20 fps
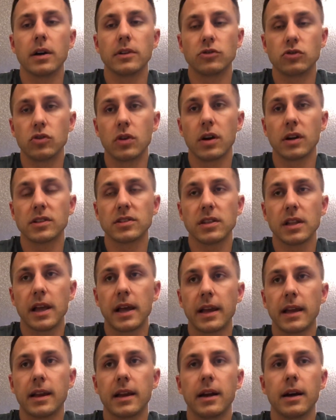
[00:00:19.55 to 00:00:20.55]
drugs
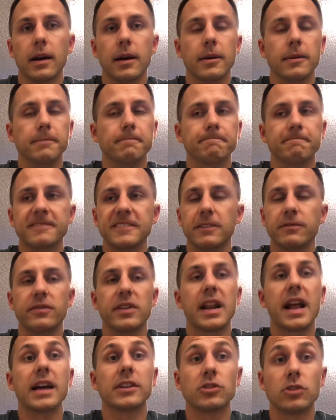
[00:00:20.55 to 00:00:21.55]
like
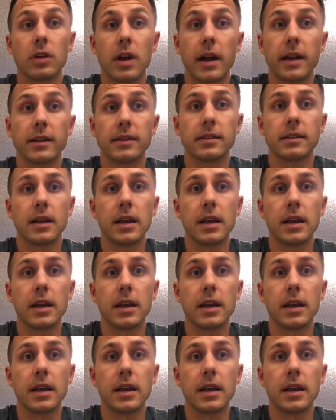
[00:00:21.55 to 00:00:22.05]
finasteride,